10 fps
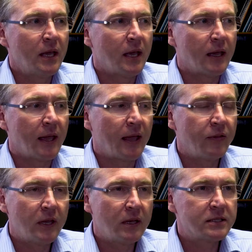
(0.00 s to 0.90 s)

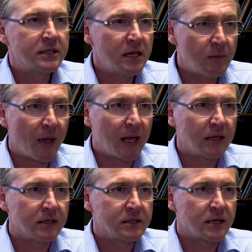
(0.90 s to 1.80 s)
And then senior
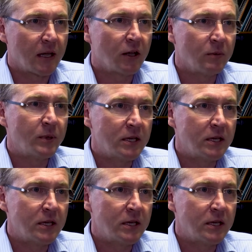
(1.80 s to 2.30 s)
bankers are going to be